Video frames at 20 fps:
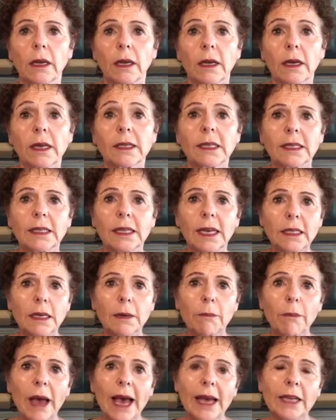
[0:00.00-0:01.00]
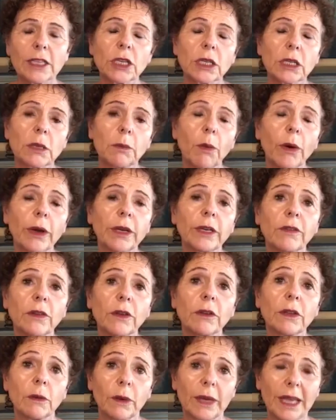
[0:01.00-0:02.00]
Because it doesn't match the point of
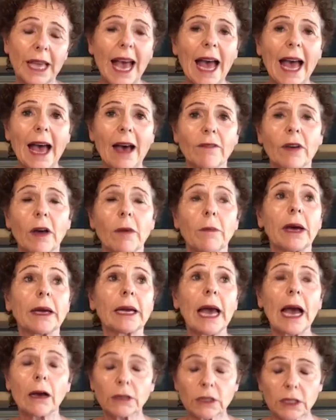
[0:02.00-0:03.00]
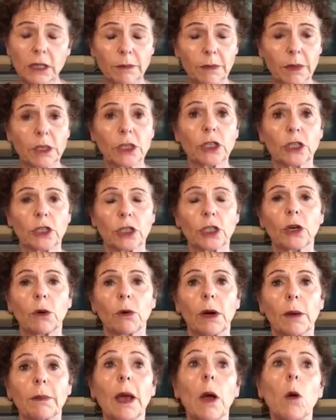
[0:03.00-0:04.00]
view that we have about how something should show
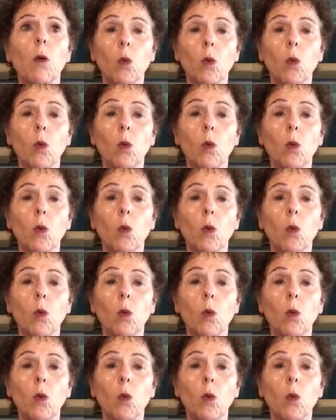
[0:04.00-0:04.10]
up,